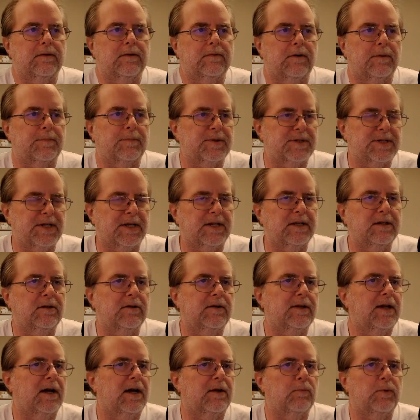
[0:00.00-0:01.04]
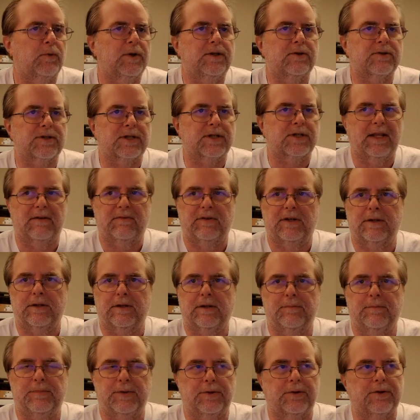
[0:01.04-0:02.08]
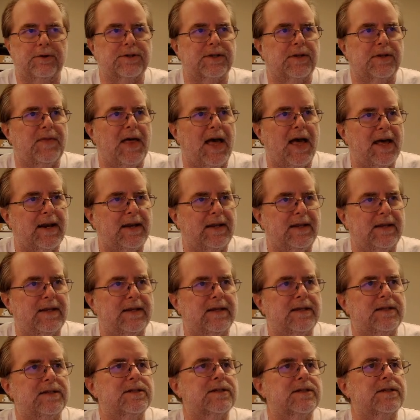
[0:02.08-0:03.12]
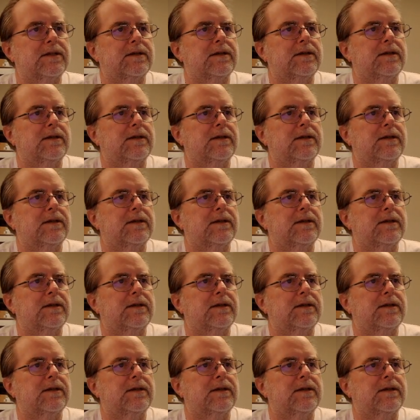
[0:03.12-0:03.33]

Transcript: well, particularly on Windows 11 computers, and that is